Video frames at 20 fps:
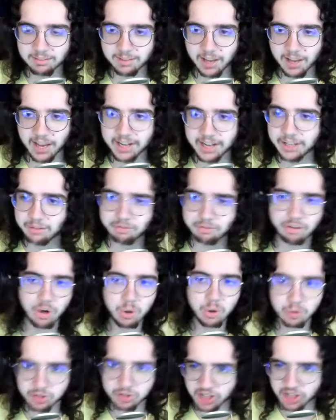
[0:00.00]
edit
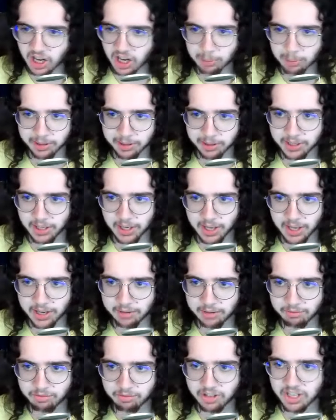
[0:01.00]
Photoshop and
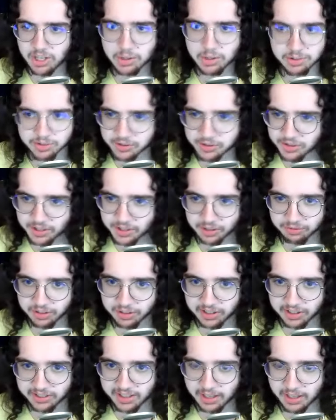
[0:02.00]
and videos and stuff
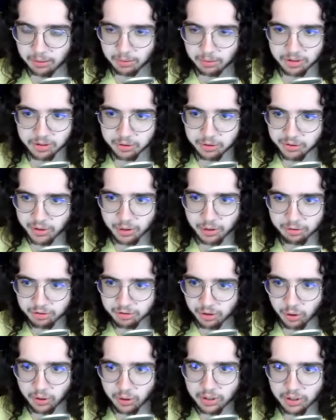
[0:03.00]
like that? Were you self
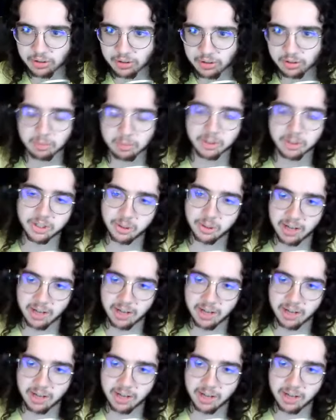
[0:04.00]
taught or were you